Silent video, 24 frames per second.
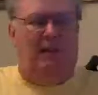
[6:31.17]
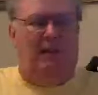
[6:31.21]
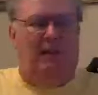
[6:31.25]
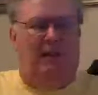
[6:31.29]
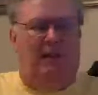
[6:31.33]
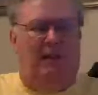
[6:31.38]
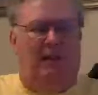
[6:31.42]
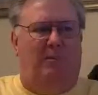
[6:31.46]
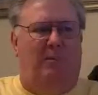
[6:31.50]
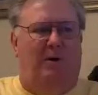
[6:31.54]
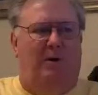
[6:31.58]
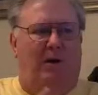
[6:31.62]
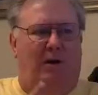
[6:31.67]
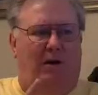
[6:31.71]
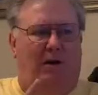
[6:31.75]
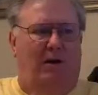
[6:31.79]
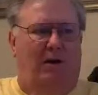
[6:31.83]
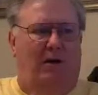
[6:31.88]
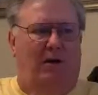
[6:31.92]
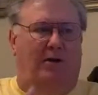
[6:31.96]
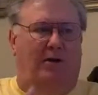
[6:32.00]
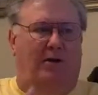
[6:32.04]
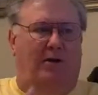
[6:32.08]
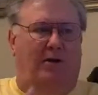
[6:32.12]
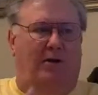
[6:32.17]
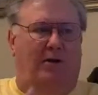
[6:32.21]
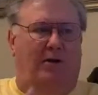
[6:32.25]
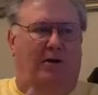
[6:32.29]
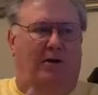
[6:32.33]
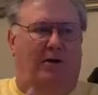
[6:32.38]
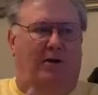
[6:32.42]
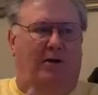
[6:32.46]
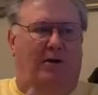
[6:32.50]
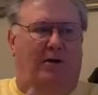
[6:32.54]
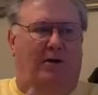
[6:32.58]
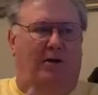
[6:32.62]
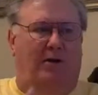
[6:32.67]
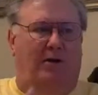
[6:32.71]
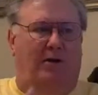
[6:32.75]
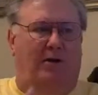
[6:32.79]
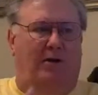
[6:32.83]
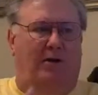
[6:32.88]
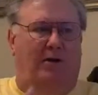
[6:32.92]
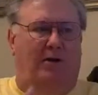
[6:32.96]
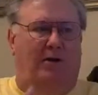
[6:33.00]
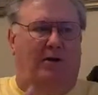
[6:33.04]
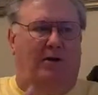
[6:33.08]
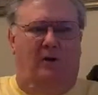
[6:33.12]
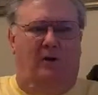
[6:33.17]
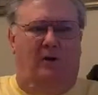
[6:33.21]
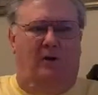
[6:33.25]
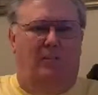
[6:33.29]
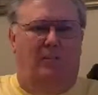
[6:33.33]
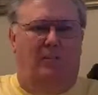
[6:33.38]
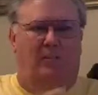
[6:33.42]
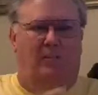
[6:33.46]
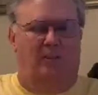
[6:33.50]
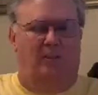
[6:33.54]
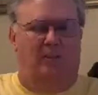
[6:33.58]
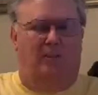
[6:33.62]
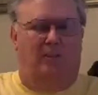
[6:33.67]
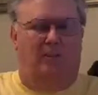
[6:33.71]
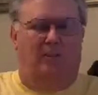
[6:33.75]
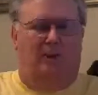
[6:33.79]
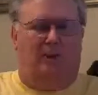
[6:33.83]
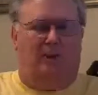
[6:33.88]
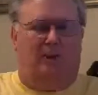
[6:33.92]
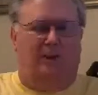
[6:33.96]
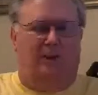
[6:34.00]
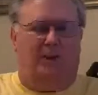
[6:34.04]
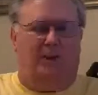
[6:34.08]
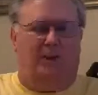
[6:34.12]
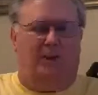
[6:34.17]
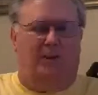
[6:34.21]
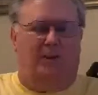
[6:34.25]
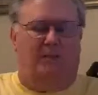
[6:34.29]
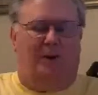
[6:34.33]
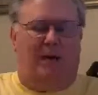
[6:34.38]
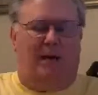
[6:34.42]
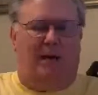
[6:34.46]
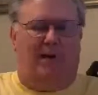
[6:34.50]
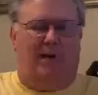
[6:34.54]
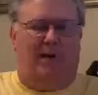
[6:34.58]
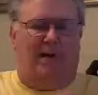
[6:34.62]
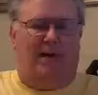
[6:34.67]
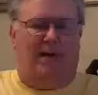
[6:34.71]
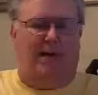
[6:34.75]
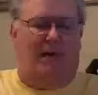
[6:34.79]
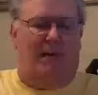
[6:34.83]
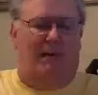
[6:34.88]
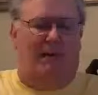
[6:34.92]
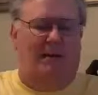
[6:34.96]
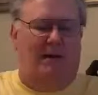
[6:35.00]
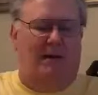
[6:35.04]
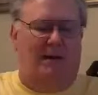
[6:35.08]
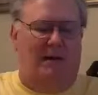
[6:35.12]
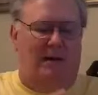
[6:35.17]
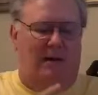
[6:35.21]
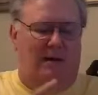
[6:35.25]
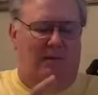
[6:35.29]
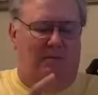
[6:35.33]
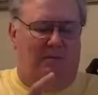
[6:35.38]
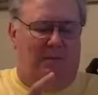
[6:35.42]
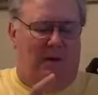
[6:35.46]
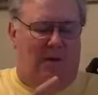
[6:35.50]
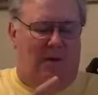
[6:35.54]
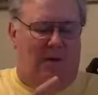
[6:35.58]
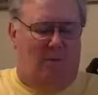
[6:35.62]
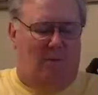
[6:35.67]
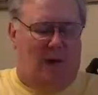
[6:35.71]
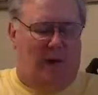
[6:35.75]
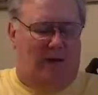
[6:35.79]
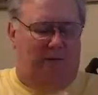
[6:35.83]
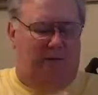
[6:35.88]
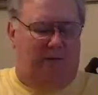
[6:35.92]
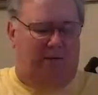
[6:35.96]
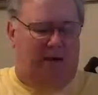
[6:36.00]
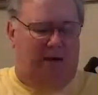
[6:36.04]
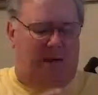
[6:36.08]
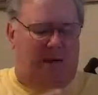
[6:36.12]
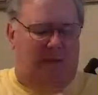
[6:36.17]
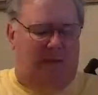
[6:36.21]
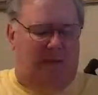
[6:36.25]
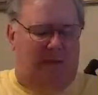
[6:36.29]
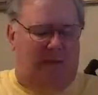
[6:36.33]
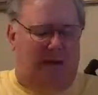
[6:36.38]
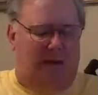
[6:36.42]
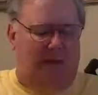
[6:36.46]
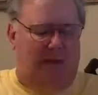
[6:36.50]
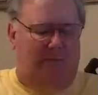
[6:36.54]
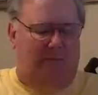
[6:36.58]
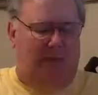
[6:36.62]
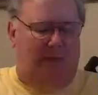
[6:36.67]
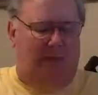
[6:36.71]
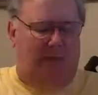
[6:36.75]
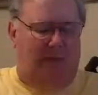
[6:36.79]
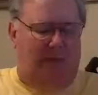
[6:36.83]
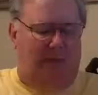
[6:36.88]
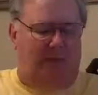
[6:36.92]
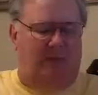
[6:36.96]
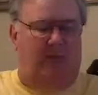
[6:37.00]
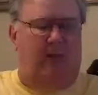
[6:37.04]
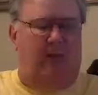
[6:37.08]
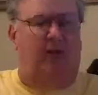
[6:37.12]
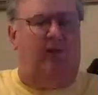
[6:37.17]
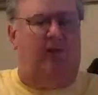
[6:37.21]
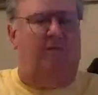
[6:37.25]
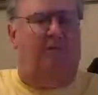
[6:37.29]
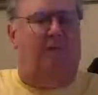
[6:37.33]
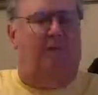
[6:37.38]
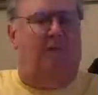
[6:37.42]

It looks really great through my system, but I think my Wi-Fi might be just a little bit